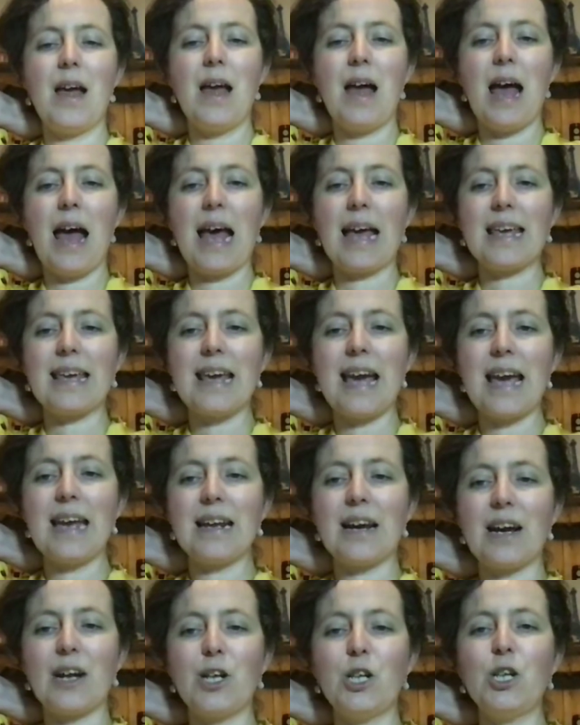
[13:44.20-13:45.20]

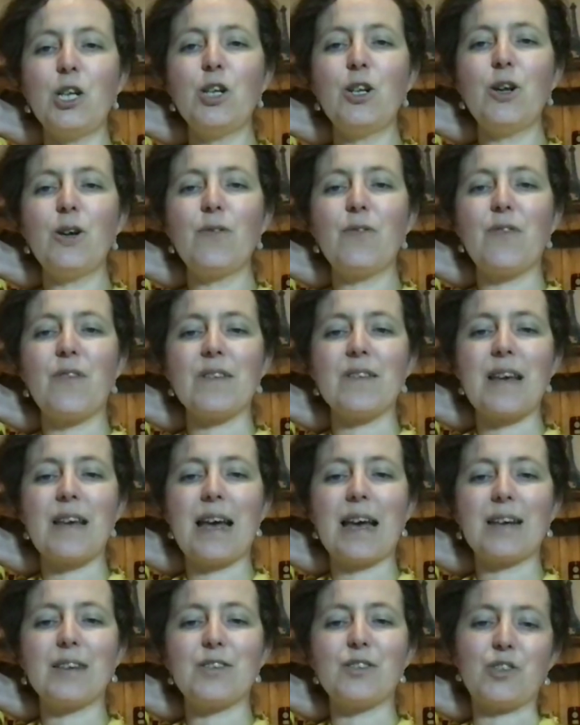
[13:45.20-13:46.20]
Again, I love the
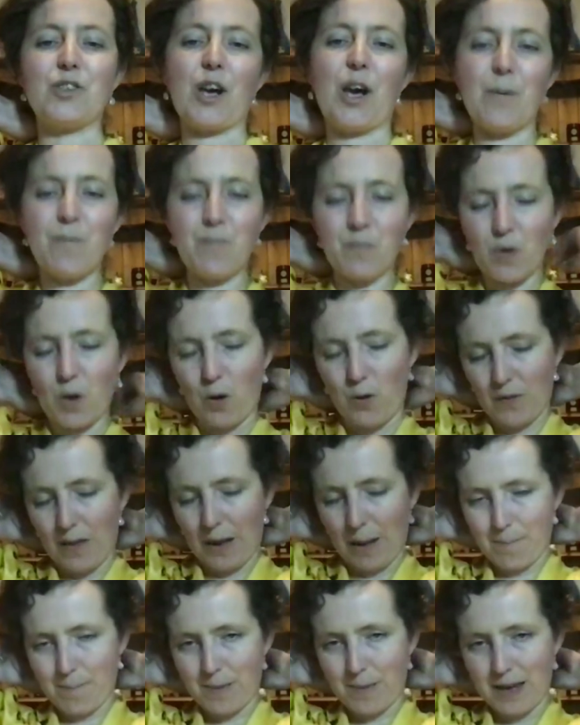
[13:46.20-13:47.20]
texture on
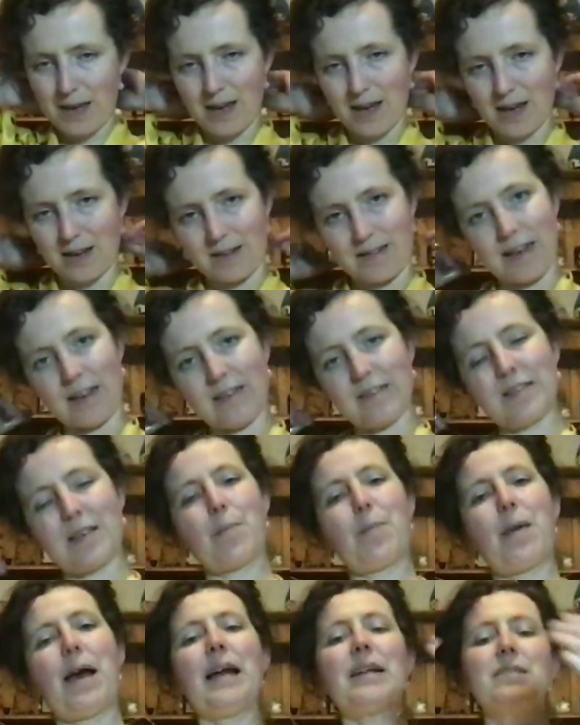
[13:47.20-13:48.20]
that bee
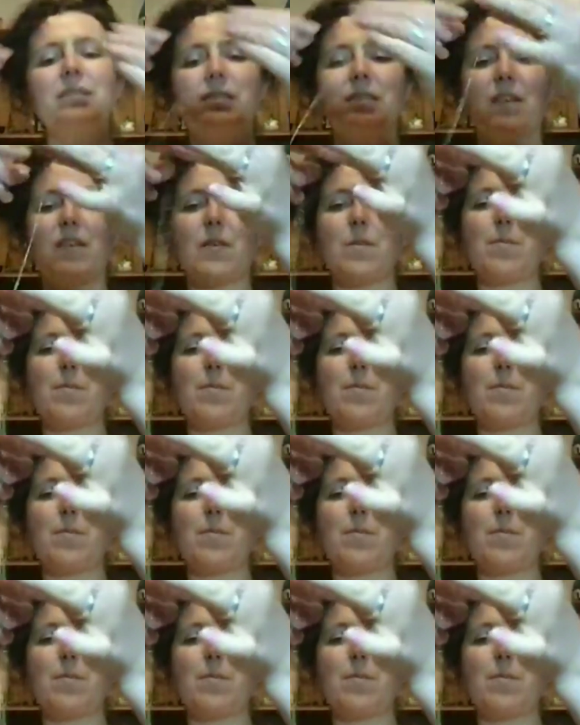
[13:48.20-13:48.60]
disc pendant.